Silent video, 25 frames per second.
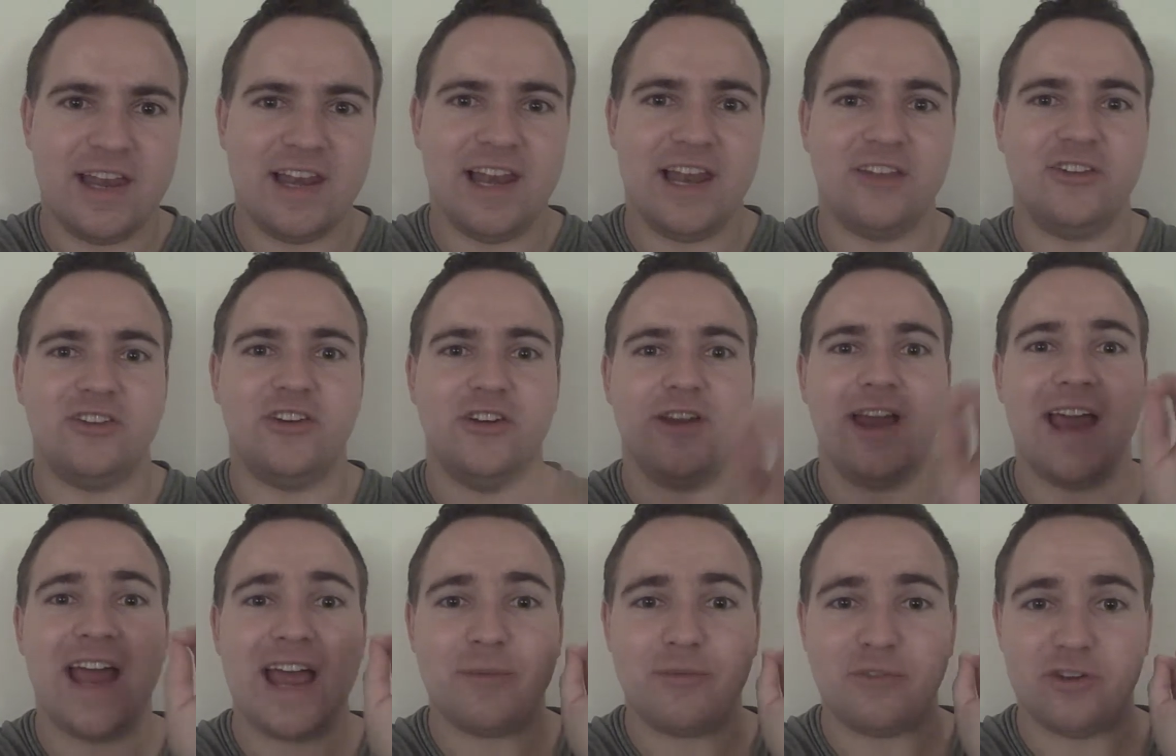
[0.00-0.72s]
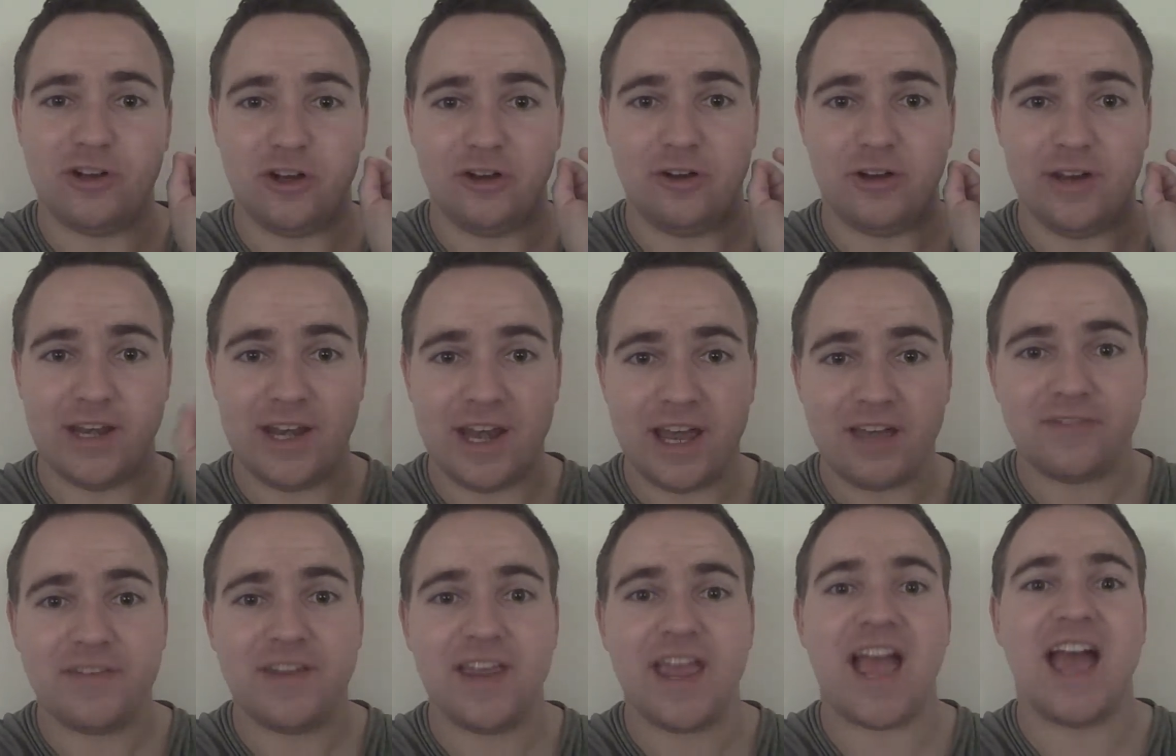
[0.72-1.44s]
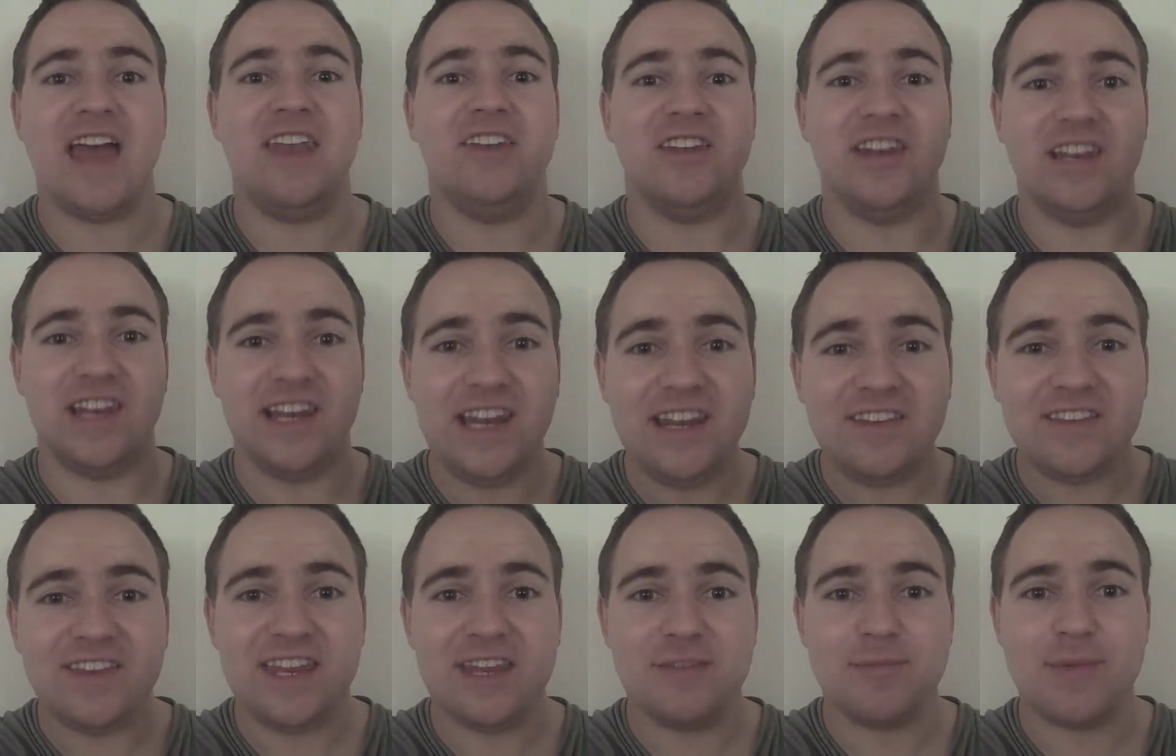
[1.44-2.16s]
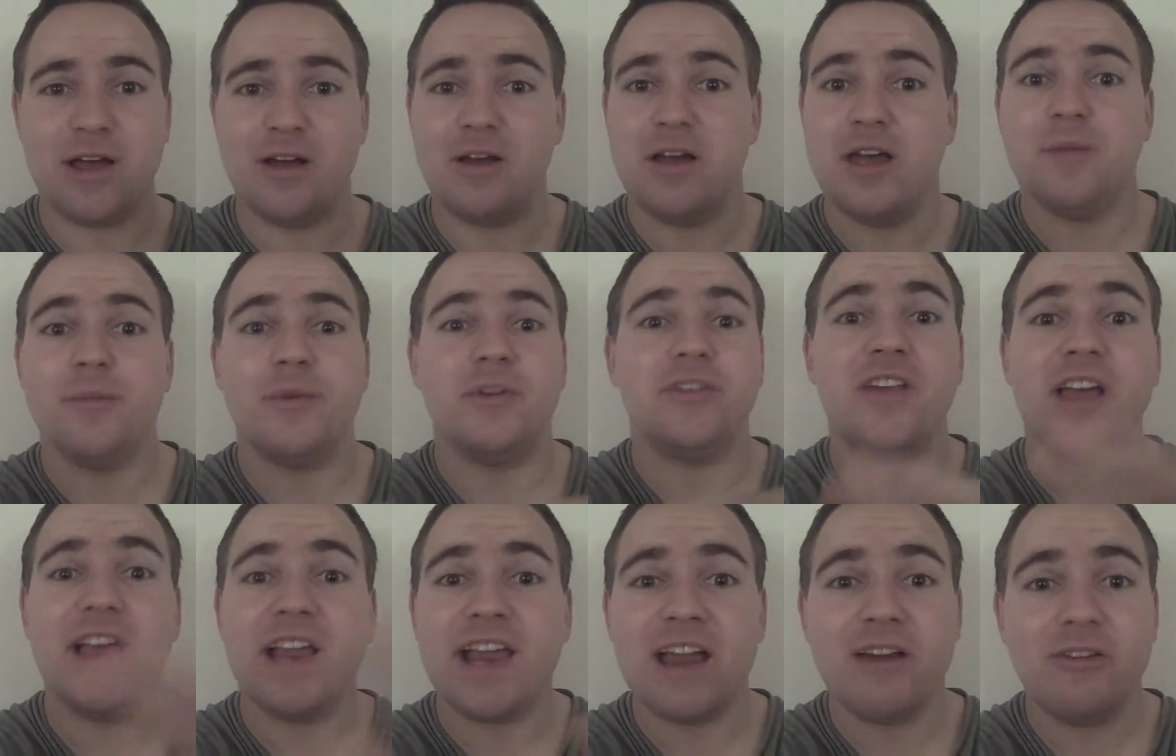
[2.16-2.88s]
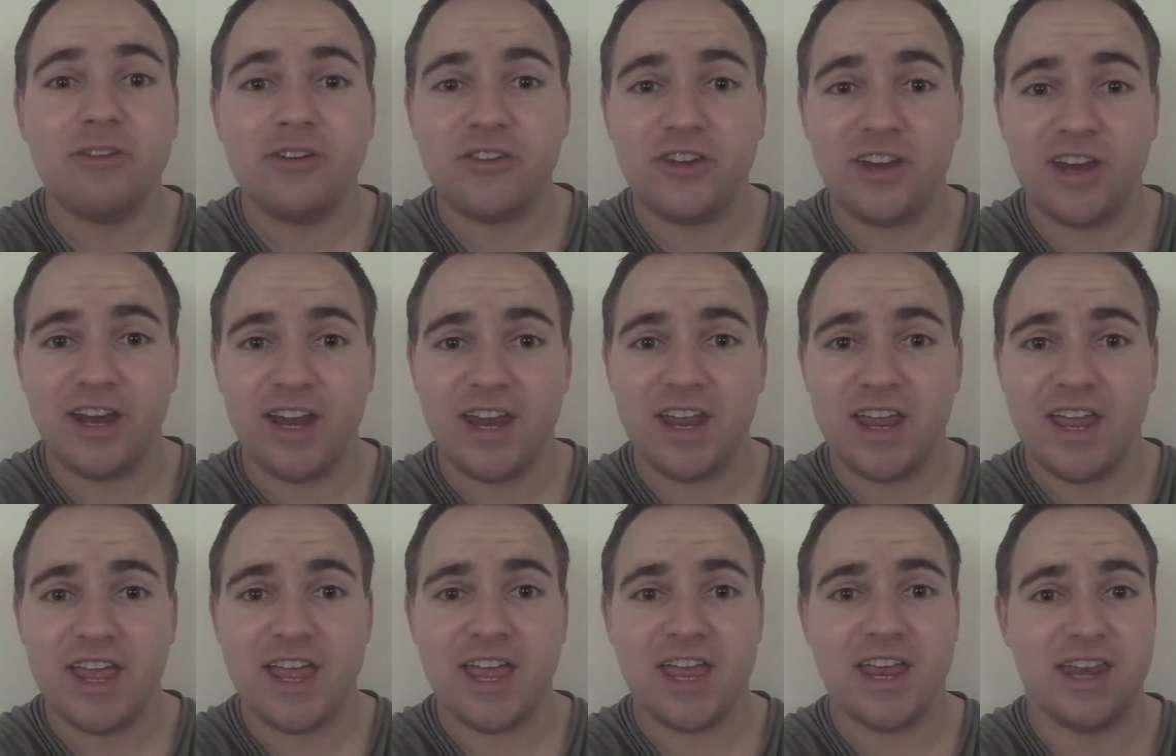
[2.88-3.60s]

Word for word: Let's do absolutely nothing and delete the email, because I guarantee